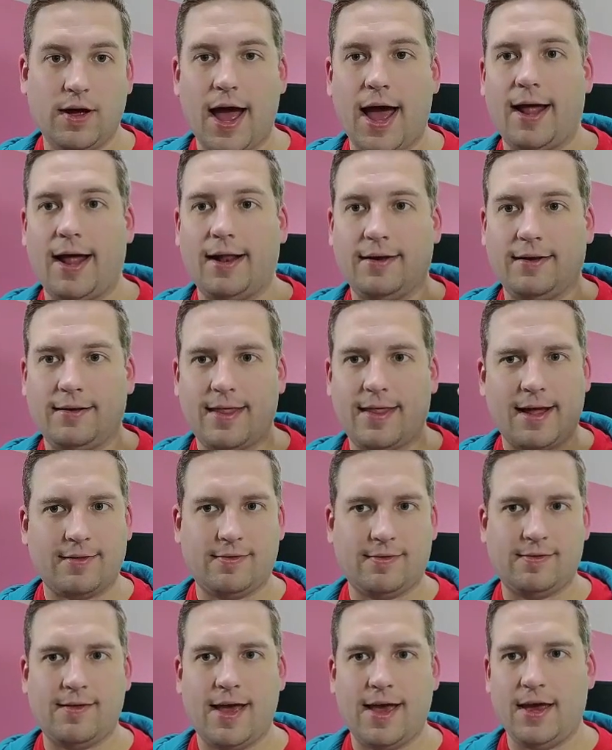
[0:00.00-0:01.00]
And
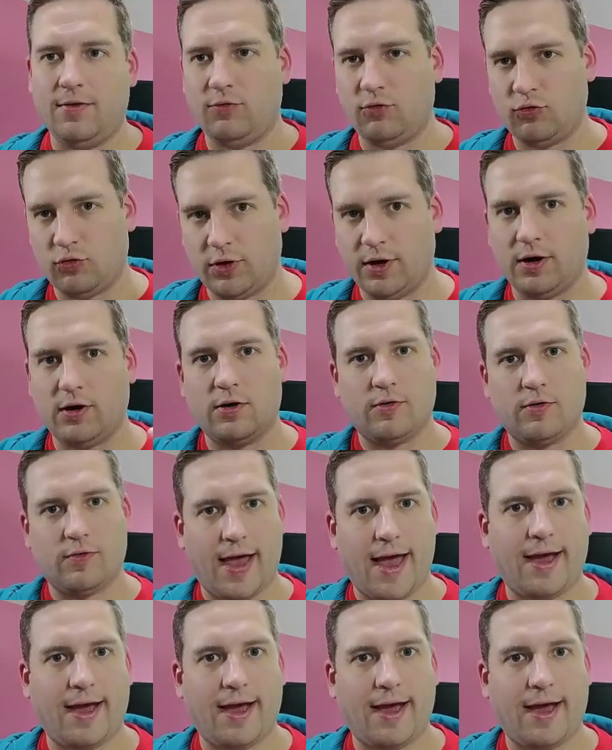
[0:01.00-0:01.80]
that save triggers